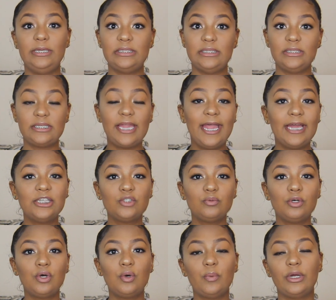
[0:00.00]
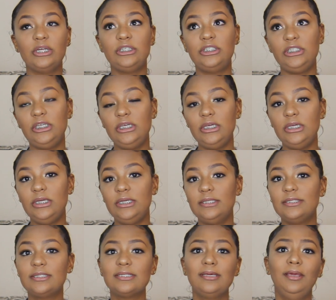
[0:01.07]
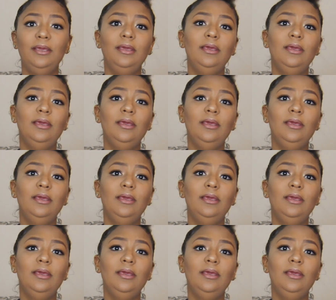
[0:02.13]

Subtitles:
business casual, wear jeans,